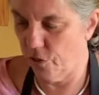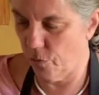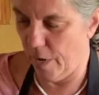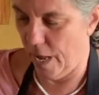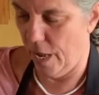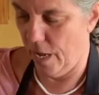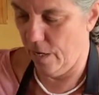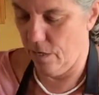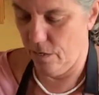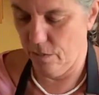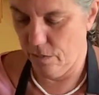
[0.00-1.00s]
to add
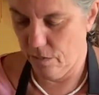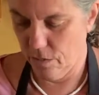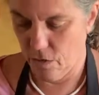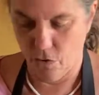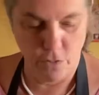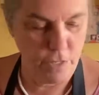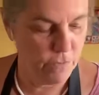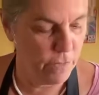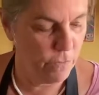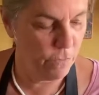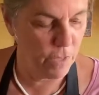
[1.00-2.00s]
all these
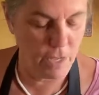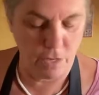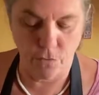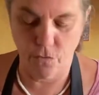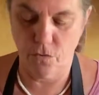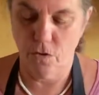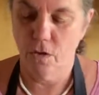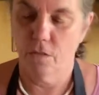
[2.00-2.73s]
other things.